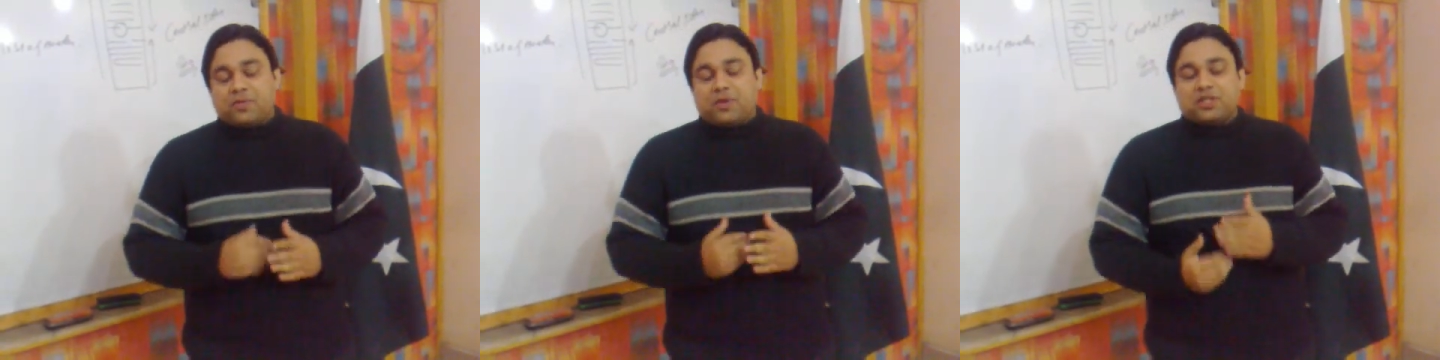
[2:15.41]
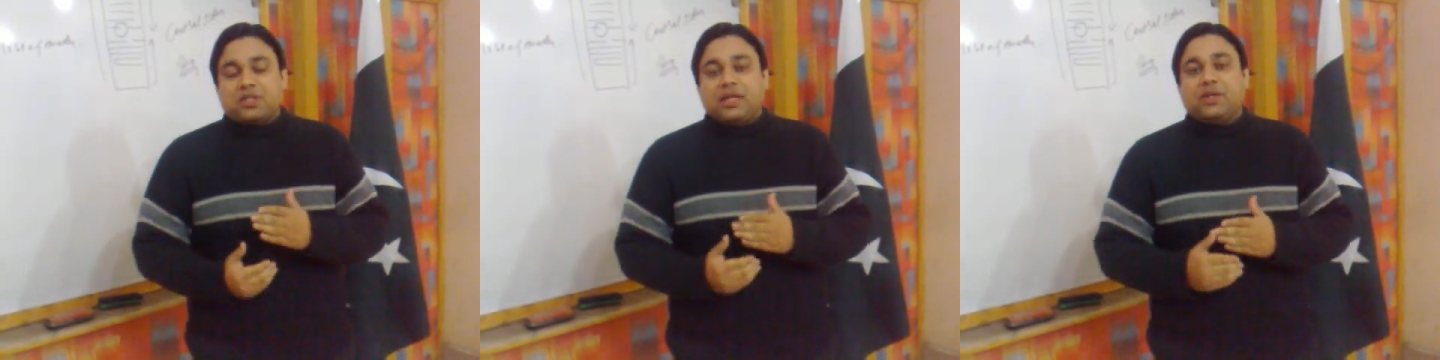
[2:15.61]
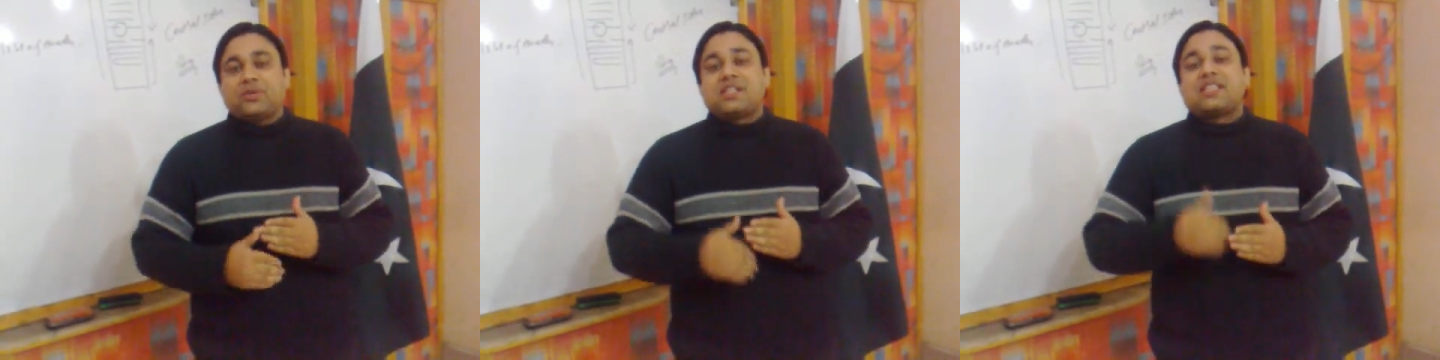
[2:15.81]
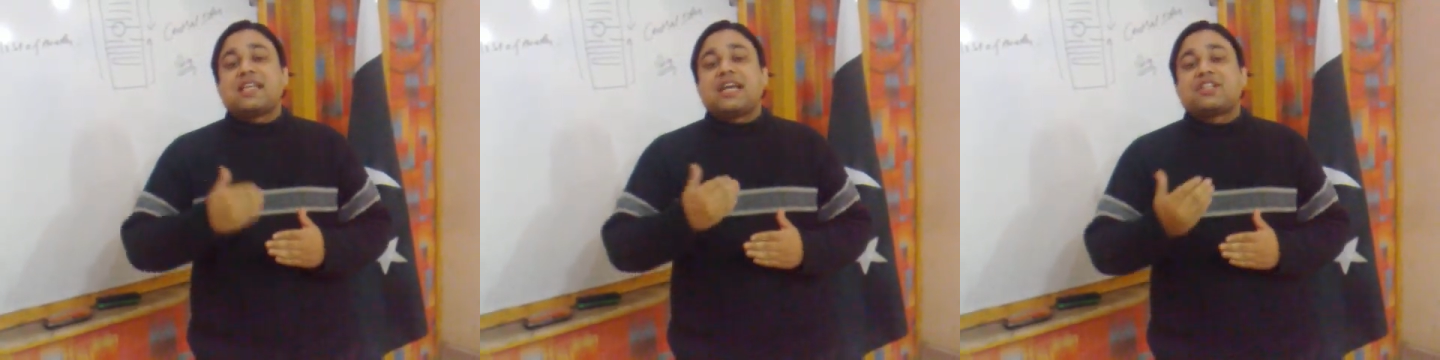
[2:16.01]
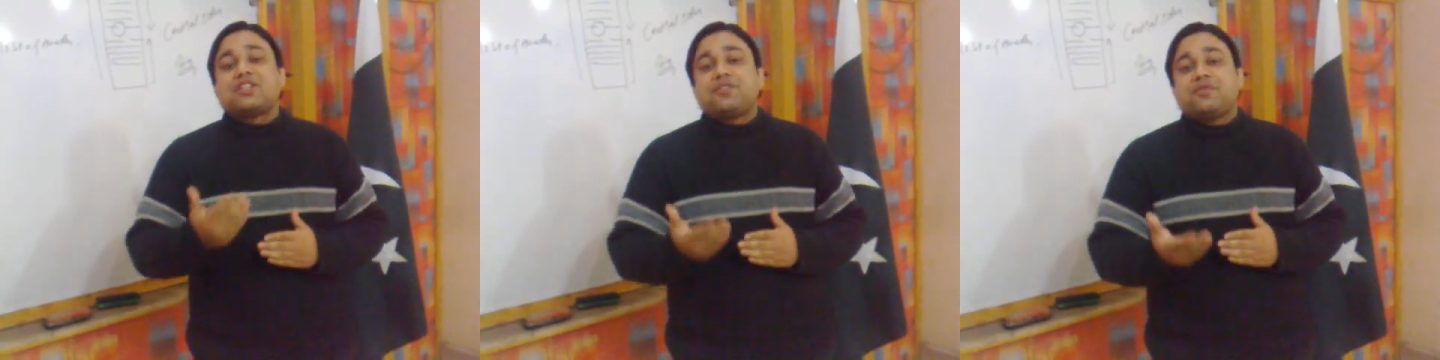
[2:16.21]
especially in the
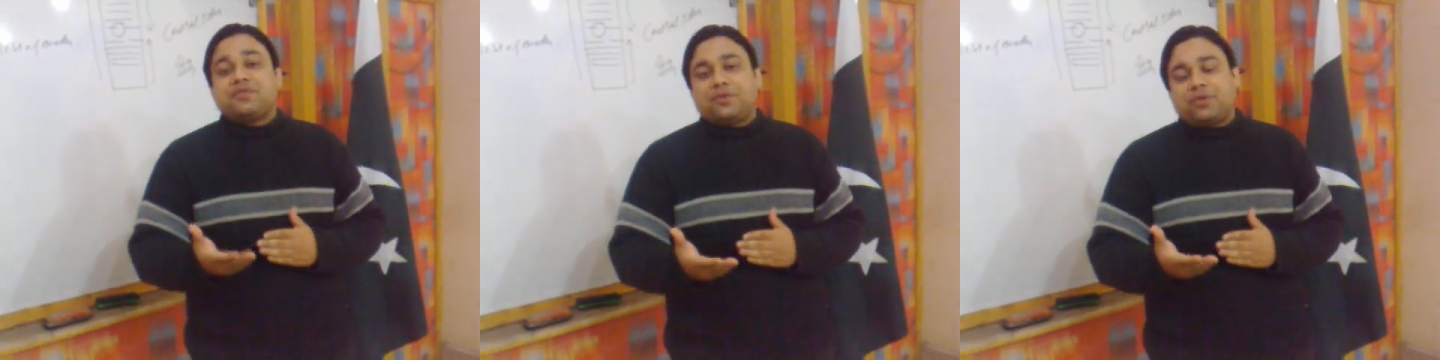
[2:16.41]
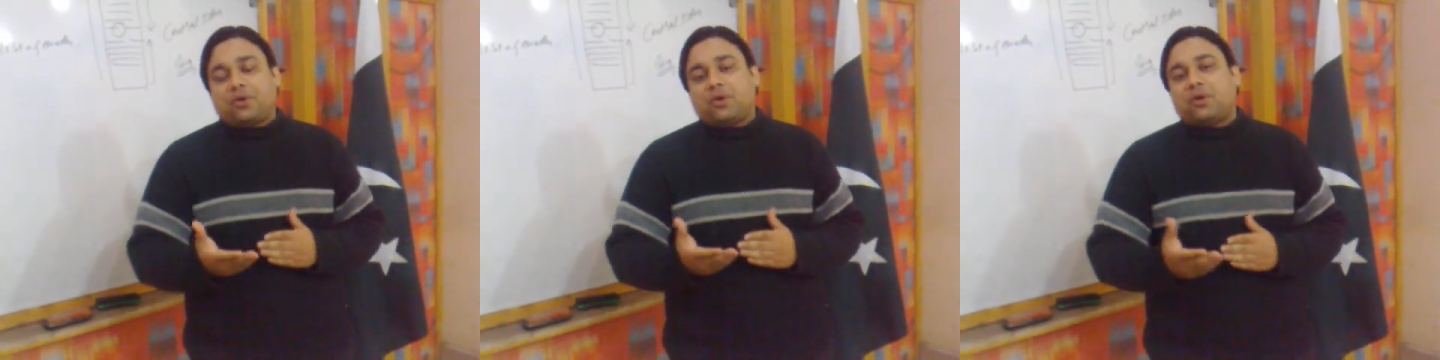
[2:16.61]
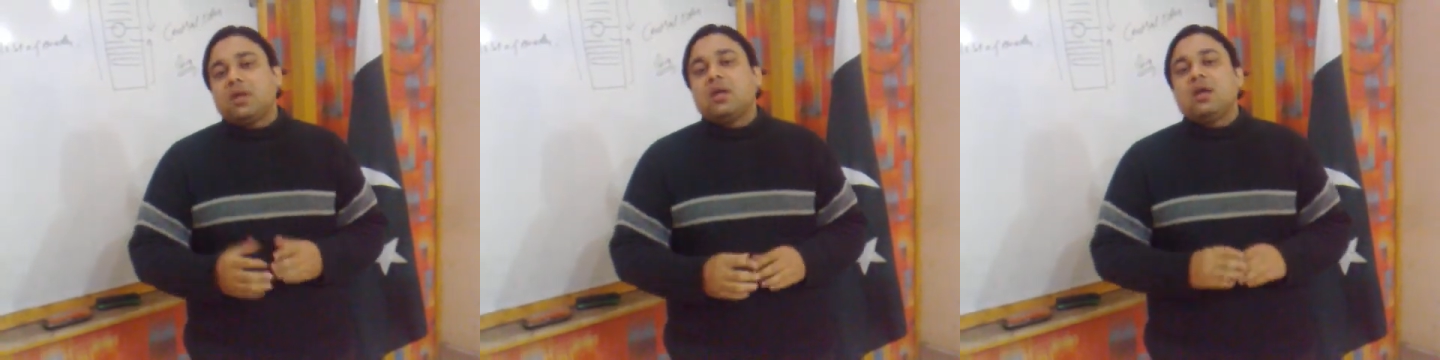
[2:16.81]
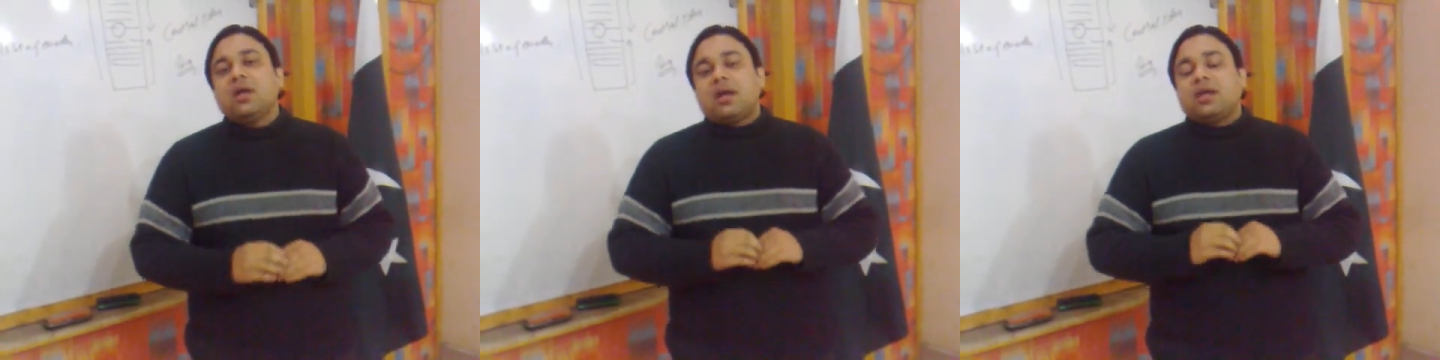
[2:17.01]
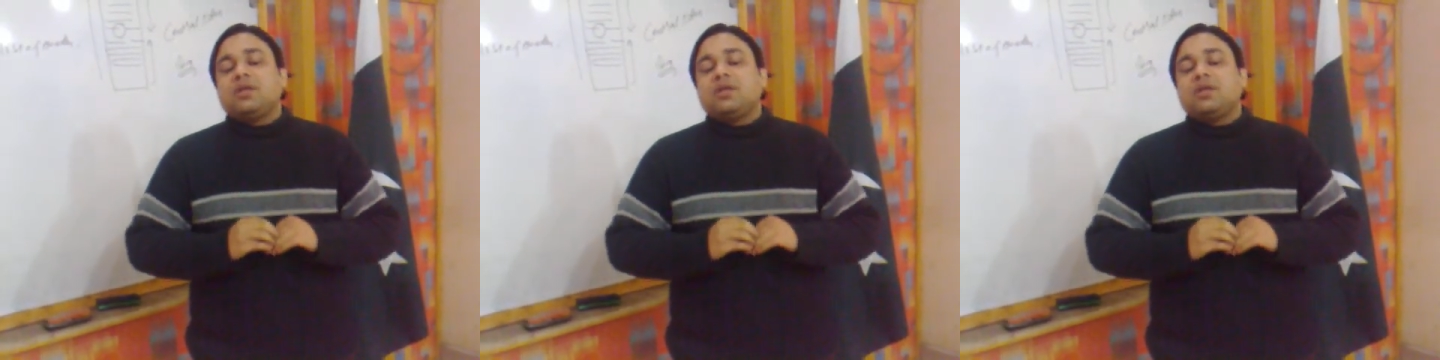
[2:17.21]
section 4,